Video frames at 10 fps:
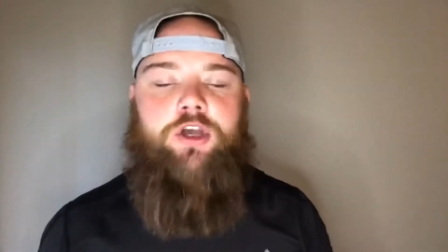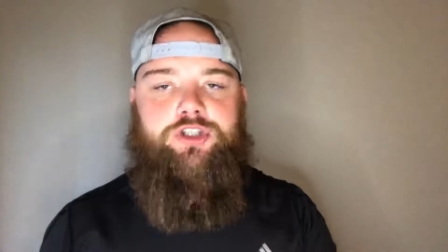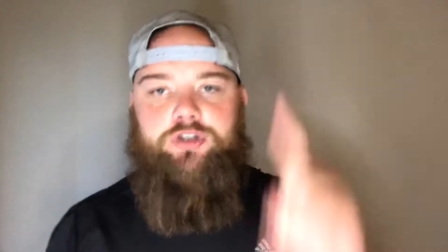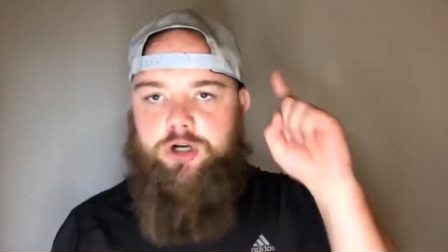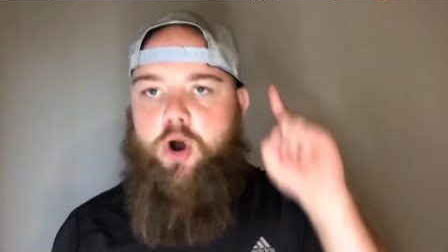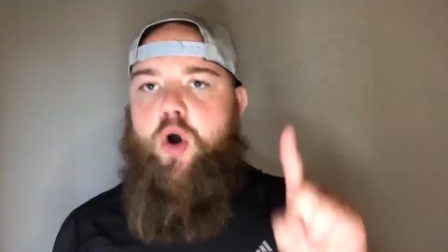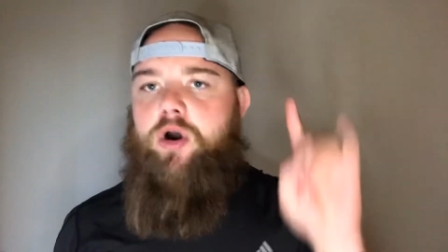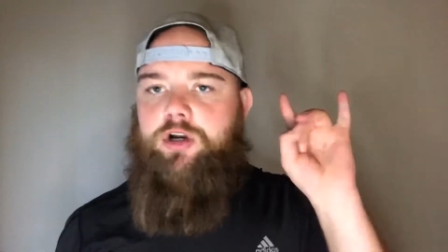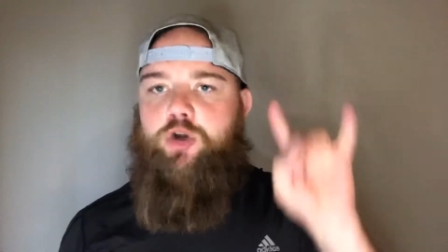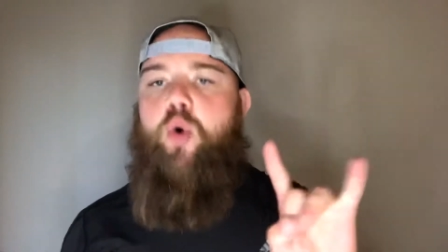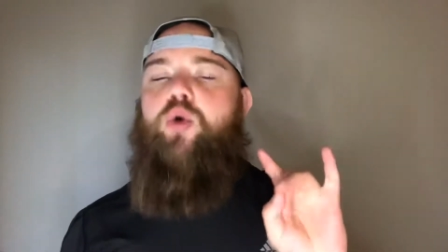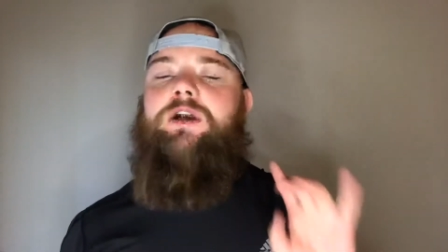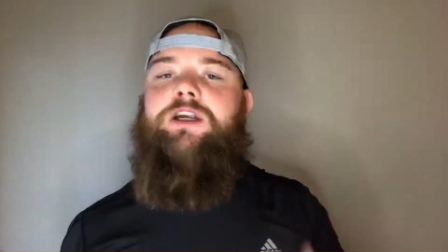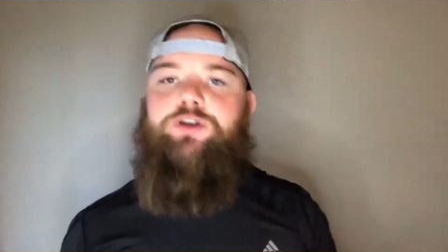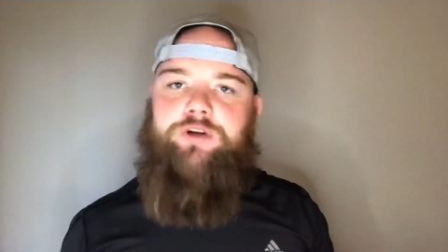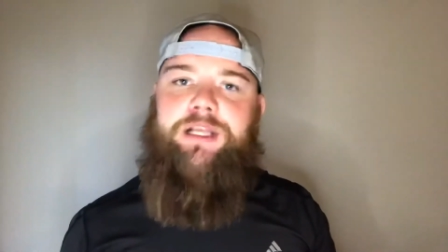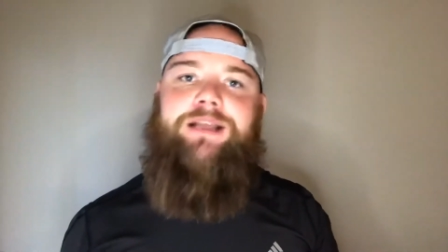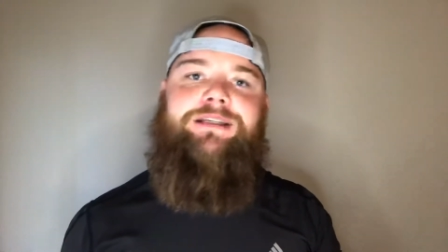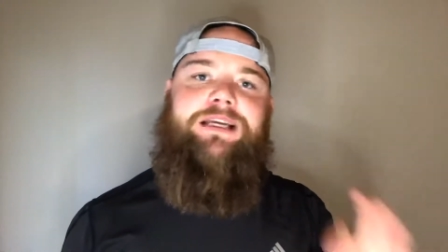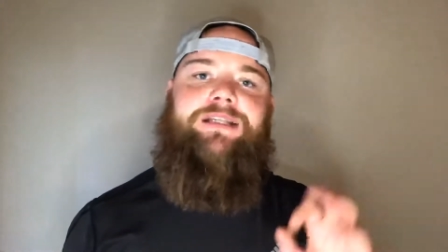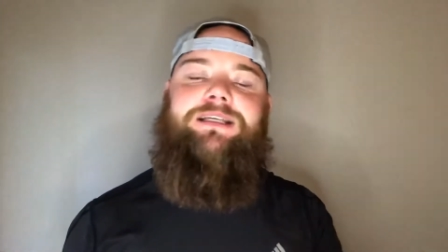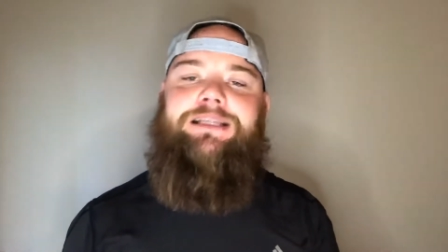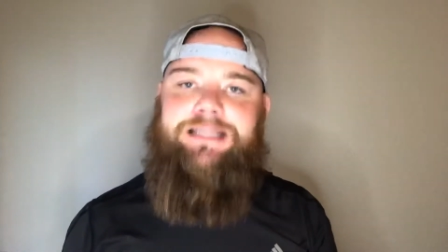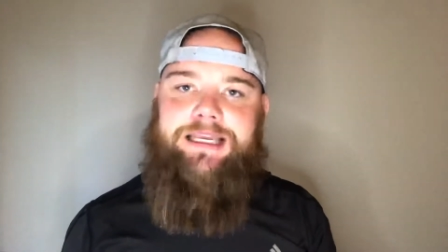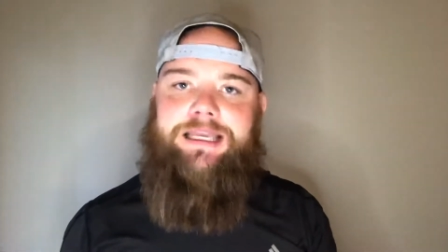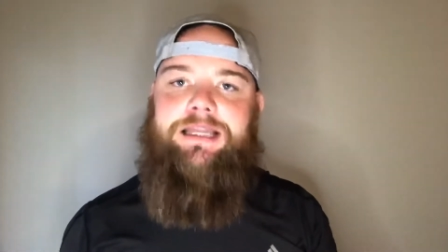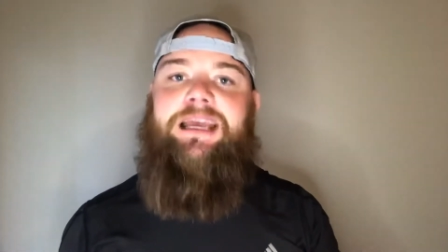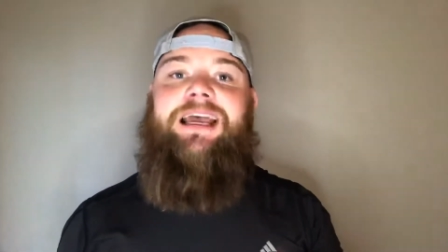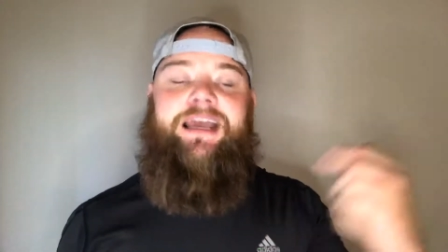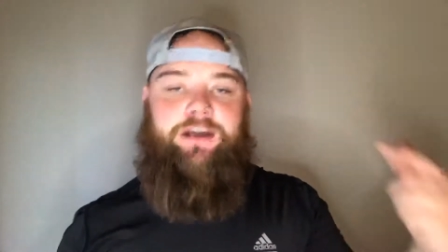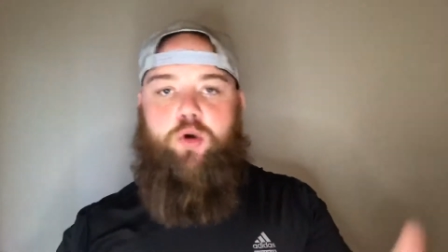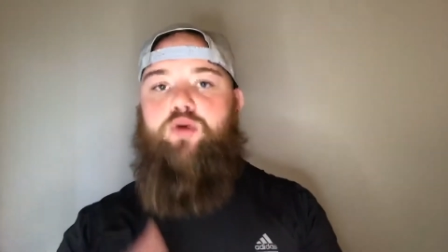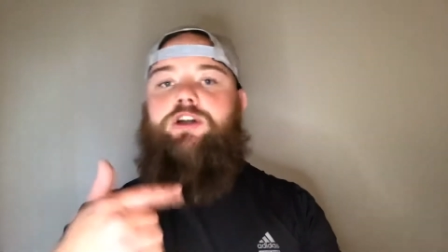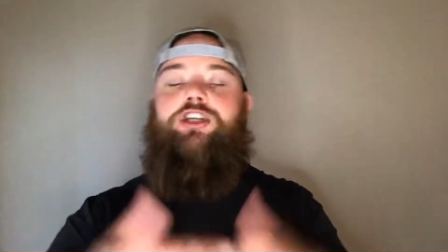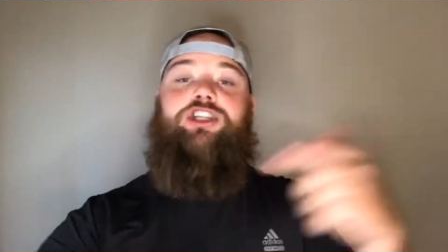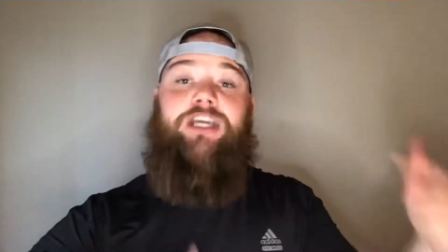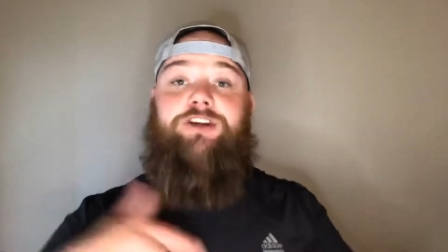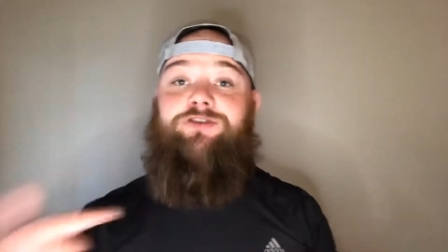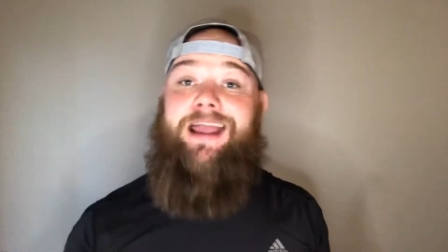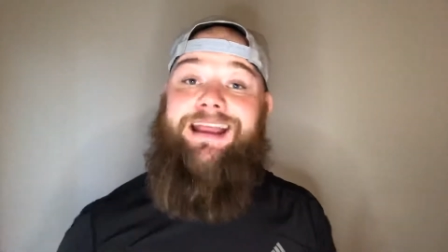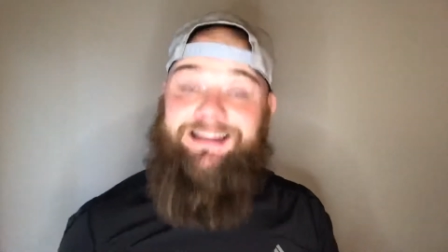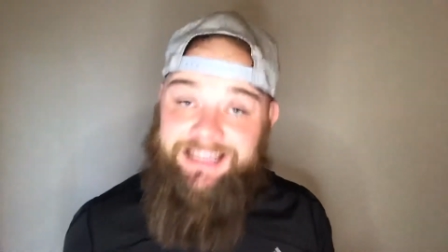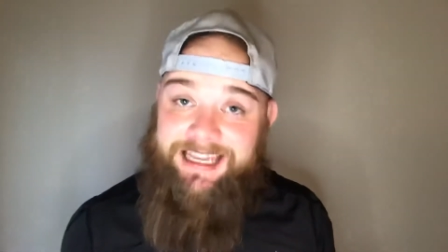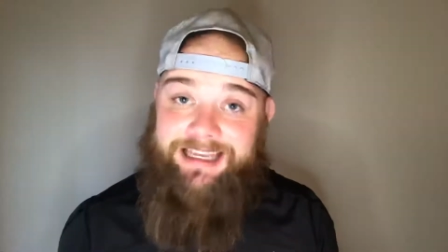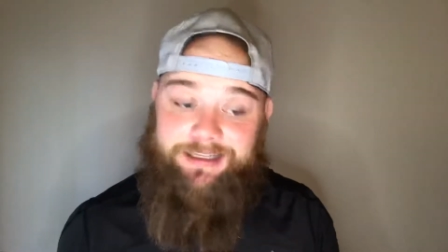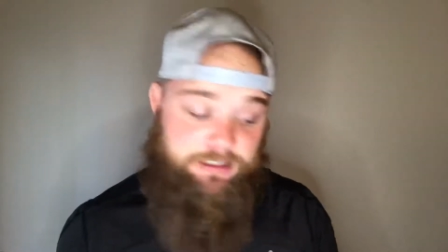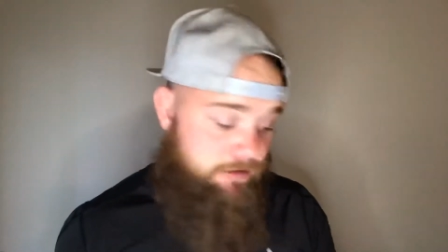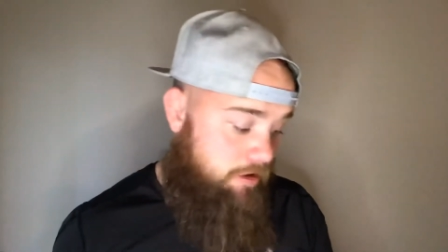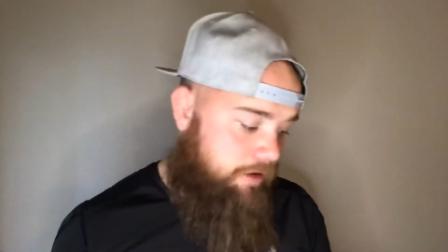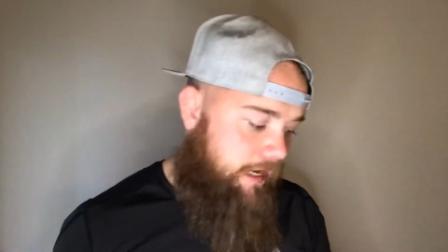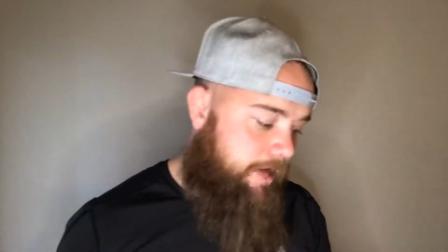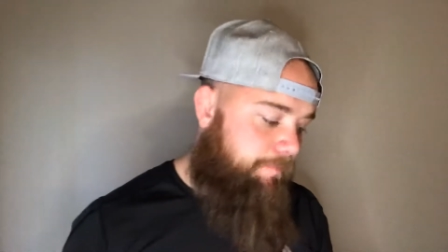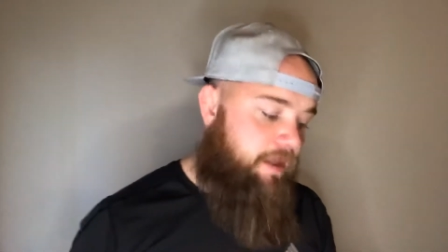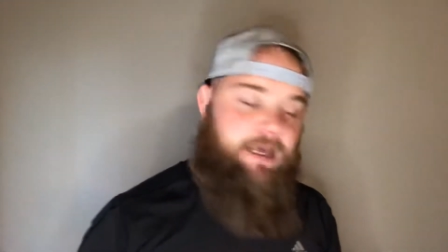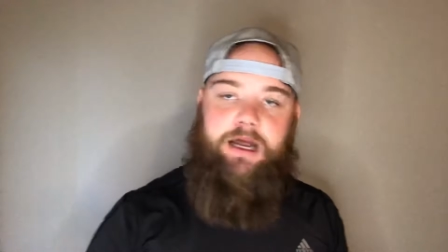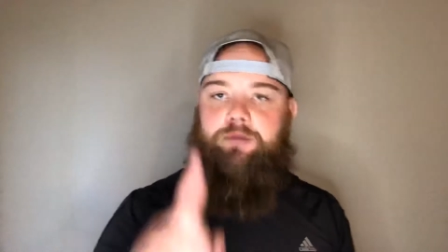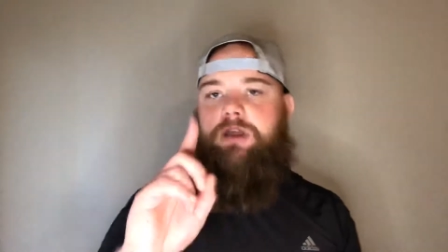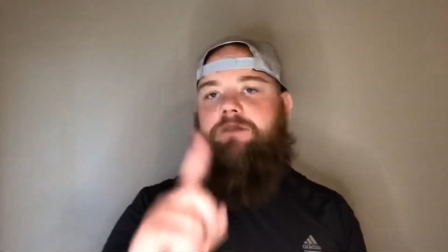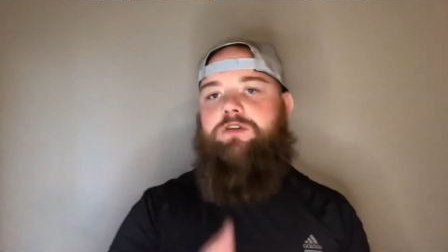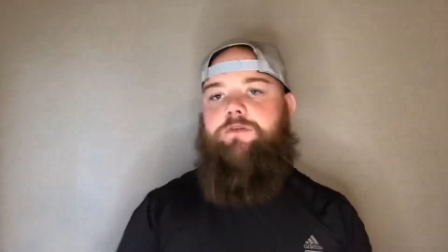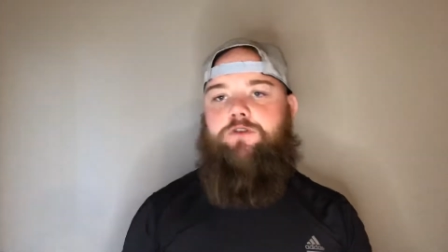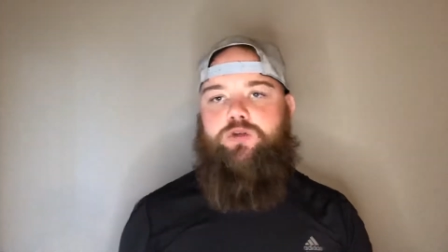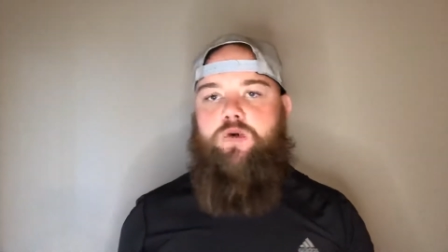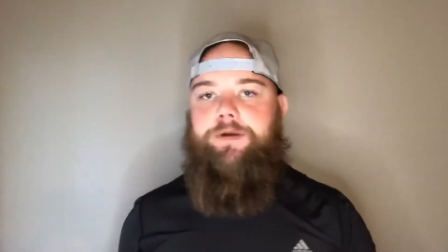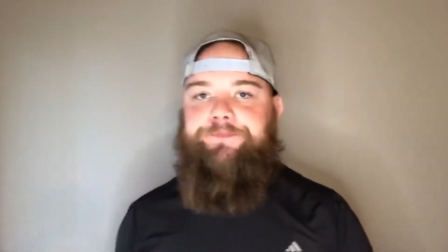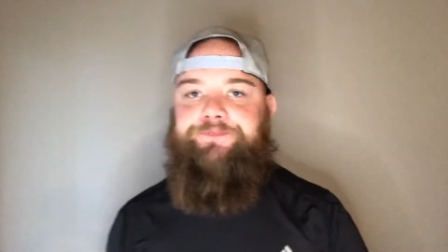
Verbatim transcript: So there are core ingredients that you need in order to generate leads, okay? And I'm gonna give you the first one.